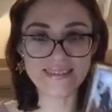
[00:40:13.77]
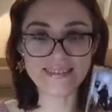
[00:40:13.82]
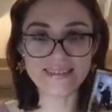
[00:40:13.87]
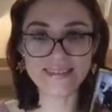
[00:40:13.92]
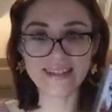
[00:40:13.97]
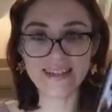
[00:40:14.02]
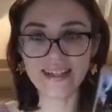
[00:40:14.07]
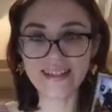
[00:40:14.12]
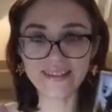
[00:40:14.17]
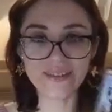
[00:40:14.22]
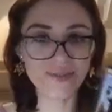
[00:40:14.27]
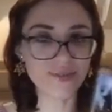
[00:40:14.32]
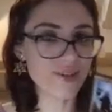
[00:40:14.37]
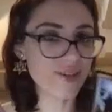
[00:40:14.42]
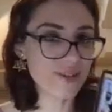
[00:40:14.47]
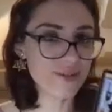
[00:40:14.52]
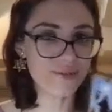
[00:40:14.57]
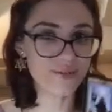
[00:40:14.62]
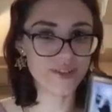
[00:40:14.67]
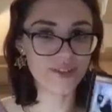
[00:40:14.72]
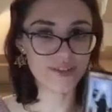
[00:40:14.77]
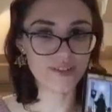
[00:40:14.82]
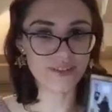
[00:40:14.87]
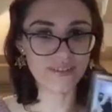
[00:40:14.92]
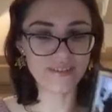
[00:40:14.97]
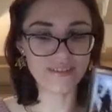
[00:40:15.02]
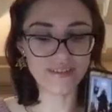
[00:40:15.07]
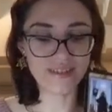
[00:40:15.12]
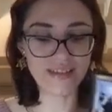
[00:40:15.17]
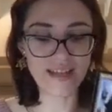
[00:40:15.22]
transform
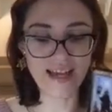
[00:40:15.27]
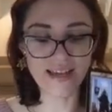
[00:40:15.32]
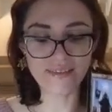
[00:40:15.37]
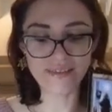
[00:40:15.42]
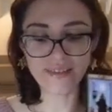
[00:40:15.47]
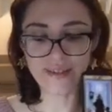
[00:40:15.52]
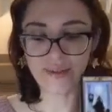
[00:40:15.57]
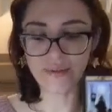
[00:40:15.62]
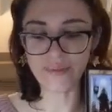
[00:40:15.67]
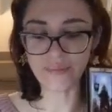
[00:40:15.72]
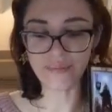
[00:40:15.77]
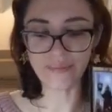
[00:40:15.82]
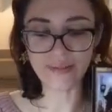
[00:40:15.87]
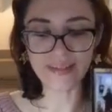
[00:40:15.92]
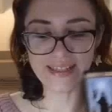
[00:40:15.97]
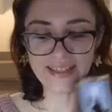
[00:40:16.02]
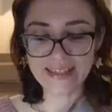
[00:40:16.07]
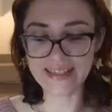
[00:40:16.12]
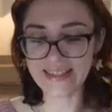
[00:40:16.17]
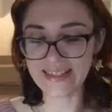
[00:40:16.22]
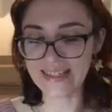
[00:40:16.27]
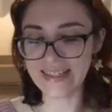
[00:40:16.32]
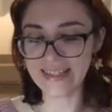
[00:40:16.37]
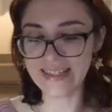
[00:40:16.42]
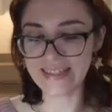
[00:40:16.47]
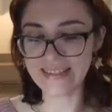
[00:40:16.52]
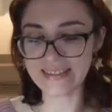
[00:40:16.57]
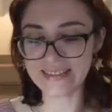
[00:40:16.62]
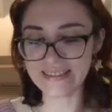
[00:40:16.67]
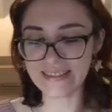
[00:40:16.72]
your life
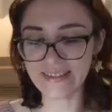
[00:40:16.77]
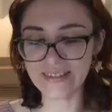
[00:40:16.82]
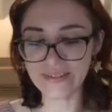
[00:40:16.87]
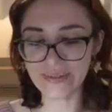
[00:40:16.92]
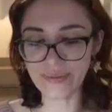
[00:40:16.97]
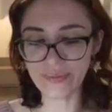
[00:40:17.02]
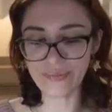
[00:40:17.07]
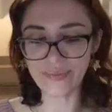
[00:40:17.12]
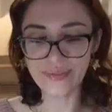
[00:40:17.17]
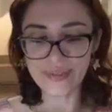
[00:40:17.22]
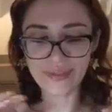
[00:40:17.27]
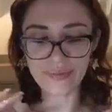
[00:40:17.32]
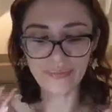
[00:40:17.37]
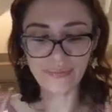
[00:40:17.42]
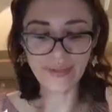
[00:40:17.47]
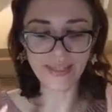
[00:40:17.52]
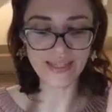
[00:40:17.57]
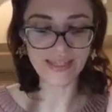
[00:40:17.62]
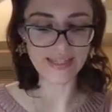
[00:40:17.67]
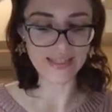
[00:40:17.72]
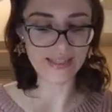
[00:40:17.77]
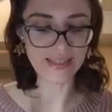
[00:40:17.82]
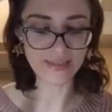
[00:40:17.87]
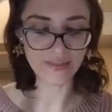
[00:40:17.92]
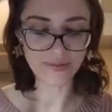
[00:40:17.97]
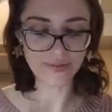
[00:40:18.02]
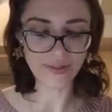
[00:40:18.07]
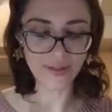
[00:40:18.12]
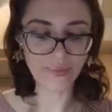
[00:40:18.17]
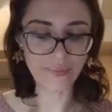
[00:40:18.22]
completely. It's gonna be beginning
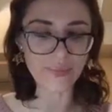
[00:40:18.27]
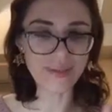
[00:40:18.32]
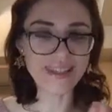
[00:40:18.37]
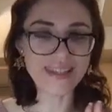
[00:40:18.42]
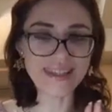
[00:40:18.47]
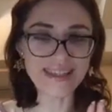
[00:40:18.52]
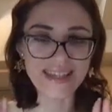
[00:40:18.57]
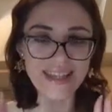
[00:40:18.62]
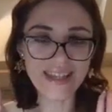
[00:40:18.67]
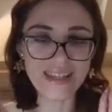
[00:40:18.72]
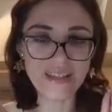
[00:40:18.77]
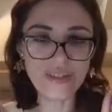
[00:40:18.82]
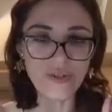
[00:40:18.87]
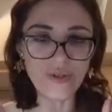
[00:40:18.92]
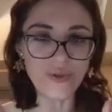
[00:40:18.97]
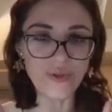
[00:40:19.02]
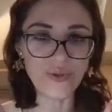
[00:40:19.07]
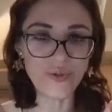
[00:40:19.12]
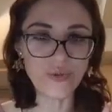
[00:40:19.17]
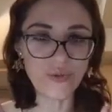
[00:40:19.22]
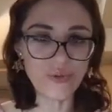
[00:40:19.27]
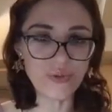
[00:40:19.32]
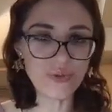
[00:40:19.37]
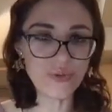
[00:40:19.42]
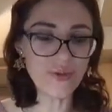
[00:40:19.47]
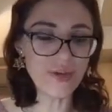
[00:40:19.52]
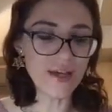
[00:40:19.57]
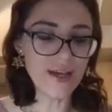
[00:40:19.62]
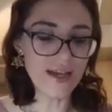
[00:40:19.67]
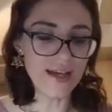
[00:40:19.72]
of completely new
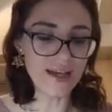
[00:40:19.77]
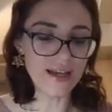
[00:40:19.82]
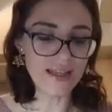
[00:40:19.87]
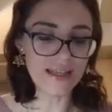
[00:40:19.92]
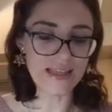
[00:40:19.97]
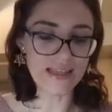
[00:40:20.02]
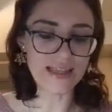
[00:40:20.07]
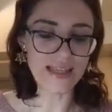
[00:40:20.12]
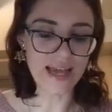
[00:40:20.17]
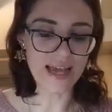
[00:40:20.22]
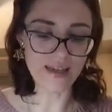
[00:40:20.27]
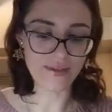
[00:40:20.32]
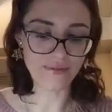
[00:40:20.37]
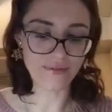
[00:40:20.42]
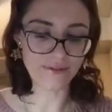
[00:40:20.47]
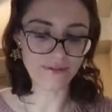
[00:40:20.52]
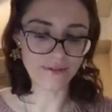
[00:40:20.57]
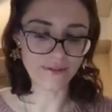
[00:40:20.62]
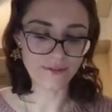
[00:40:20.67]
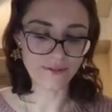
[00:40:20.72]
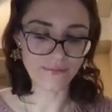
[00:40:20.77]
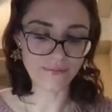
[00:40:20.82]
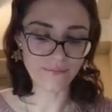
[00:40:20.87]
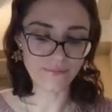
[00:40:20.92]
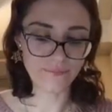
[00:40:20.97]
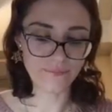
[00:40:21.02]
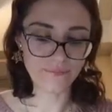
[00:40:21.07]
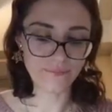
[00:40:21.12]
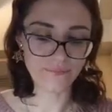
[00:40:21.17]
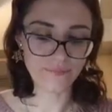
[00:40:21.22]
life.
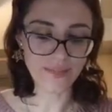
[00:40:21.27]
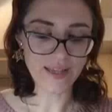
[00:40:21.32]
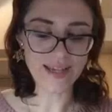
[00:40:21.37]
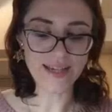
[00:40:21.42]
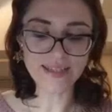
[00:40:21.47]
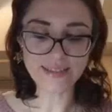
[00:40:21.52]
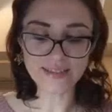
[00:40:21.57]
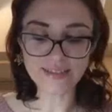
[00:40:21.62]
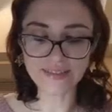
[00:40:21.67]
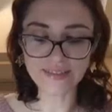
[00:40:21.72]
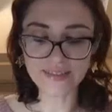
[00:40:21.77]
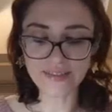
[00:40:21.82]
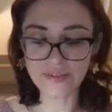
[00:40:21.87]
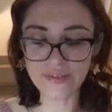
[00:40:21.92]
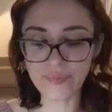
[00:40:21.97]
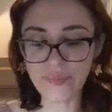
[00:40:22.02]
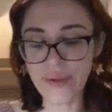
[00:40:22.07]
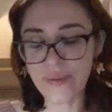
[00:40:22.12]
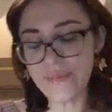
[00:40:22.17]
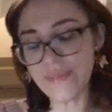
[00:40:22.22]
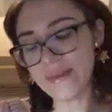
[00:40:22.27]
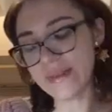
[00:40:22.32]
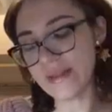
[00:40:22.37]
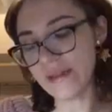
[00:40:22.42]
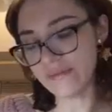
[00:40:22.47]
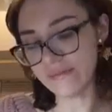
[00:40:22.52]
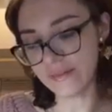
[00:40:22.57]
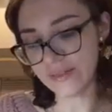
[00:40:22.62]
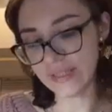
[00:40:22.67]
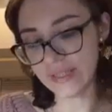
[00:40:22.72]
And this baby
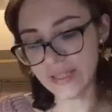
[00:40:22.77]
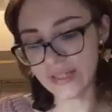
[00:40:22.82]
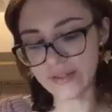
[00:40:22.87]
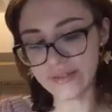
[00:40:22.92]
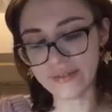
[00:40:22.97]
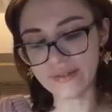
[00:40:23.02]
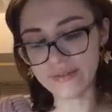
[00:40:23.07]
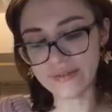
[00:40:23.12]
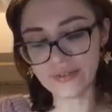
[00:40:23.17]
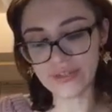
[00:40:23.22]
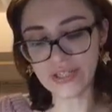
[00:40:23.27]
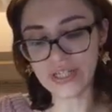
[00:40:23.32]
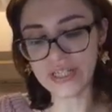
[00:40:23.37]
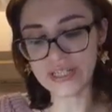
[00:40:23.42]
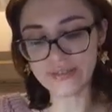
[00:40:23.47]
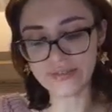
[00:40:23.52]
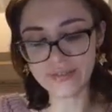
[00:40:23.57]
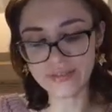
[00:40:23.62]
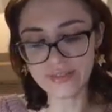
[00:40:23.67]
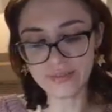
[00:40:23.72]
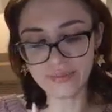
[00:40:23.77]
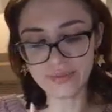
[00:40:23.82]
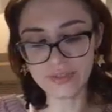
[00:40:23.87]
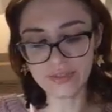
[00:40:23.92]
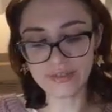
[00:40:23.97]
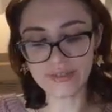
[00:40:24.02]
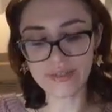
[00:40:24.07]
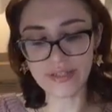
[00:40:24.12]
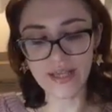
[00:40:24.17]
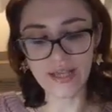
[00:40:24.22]
definitely gonna trigger
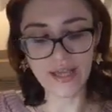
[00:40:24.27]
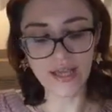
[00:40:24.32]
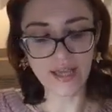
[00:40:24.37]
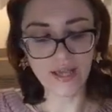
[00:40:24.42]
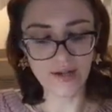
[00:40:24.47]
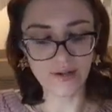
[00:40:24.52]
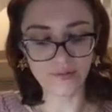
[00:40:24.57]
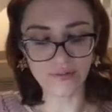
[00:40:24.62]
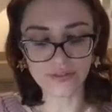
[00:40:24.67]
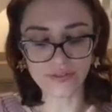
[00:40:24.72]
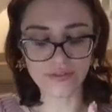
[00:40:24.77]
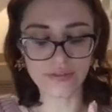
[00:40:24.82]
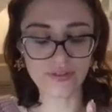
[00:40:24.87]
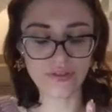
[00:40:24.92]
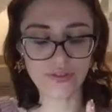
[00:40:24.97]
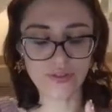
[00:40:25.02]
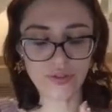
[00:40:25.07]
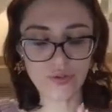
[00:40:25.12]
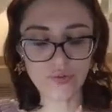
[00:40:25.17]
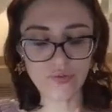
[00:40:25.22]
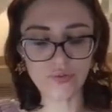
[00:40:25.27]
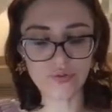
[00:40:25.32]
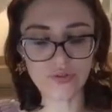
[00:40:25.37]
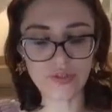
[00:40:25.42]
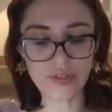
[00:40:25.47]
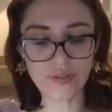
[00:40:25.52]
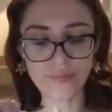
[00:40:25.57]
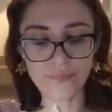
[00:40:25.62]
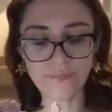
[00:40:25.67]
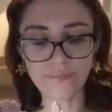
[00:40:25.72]
something within you,
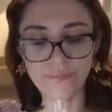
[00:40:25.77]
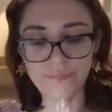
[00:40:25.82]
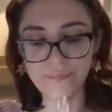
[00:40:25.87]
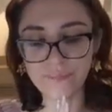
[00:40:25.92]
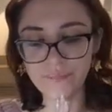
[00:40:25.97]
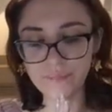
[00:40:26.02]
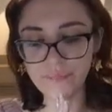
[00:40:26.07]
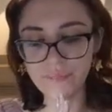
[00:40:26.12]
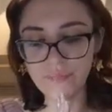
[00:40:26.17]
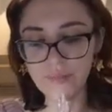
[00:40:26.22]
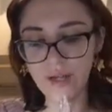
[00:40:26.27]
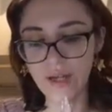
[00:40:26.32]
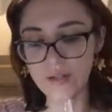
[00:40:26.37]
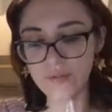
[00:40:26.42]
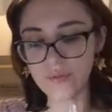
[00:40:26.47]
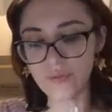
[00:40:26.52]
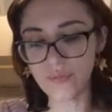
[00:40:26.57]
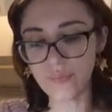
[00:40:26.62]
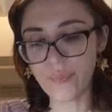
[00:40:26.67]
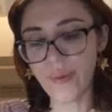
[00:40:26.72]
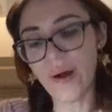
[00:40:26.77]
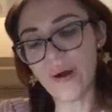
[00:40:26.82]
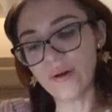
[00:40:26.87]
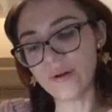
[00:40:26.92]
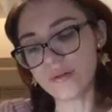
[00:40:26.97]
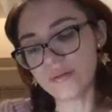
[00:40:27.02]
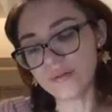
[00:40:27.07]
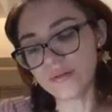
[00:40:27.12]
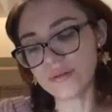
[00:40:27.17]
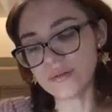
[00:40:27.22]
some kind of
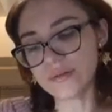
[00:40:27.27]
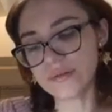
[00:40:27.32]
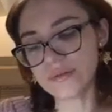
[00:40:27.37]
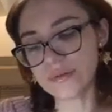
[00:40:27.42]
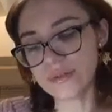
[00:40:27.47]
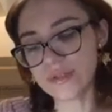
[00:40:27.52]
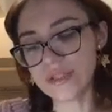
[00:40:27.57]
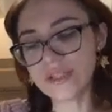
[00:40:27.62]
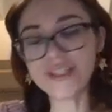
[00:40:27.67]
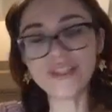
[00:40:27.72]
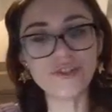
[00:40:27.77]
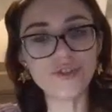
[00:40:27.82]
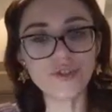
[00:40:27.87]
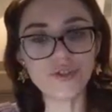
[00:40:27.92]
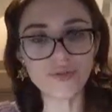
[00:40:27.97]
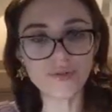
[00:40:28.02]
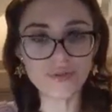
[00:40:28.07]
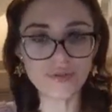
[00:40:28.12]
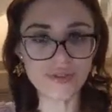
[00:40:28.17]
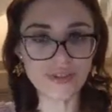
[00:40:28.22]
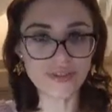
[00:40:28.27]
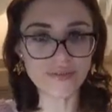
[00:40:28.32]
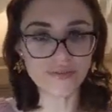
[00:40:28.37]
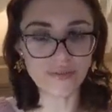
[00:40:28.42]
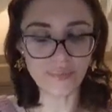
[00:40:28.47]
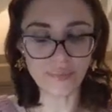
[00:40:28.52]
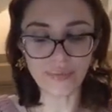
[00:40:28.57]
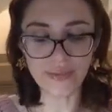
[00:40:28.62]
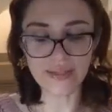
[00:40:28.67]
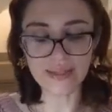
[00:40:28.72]
powerful intuitive
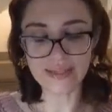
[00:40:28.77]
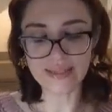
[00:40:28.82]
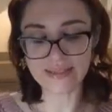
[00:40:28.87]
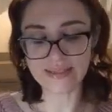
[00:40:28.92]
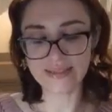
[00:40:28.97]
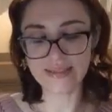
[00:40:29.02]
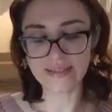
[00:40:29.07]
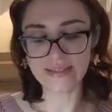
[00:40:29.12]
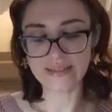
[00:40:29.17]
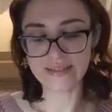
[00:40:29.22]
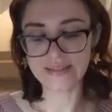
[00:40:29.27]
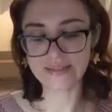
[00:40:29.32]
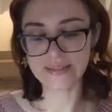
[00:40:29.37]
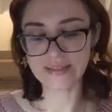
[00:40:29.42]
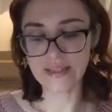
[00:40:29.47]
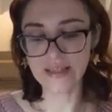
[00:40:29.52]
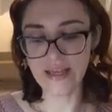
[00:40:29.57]
abilities.